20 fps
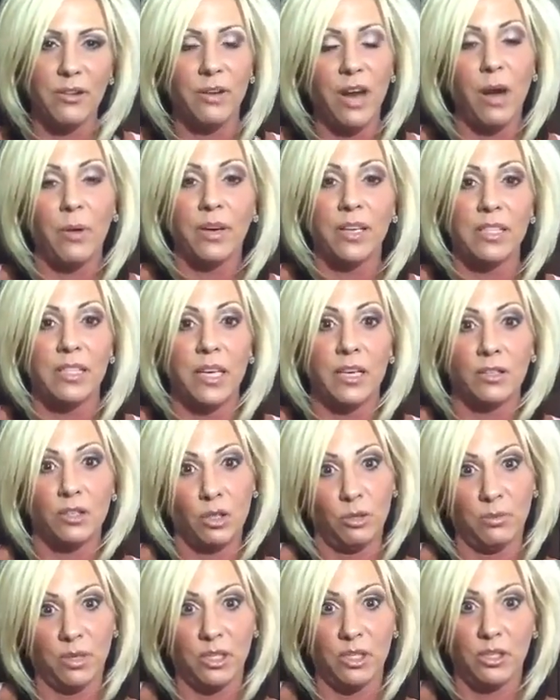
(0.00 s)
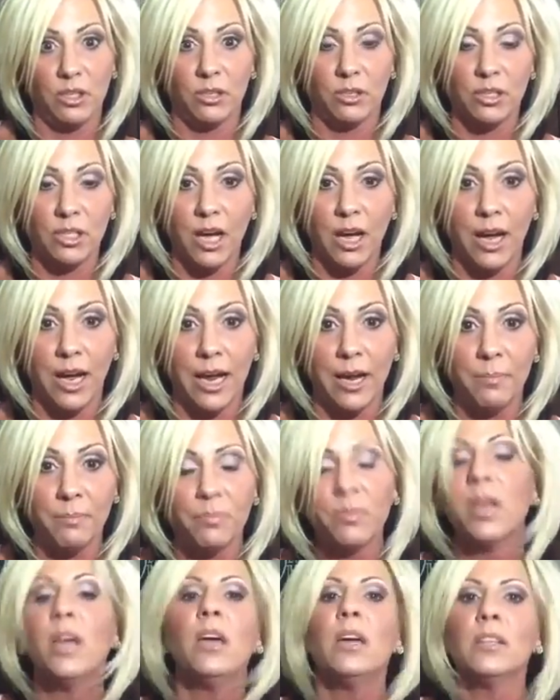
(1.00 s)
not want to take too much of your time
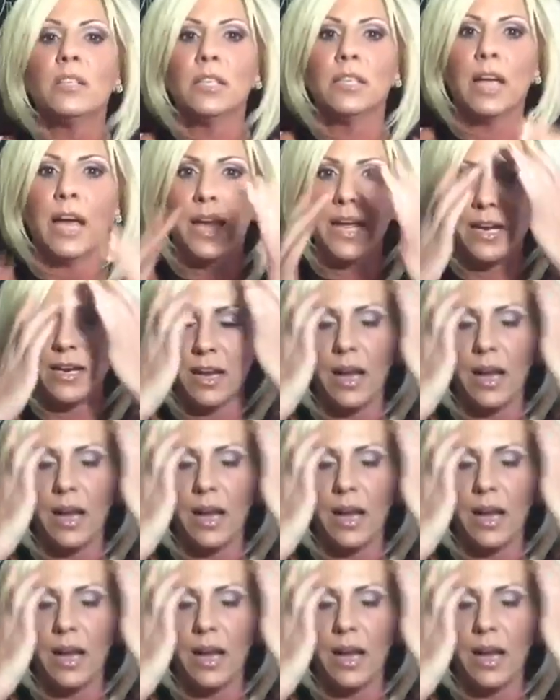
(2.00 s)
tonight.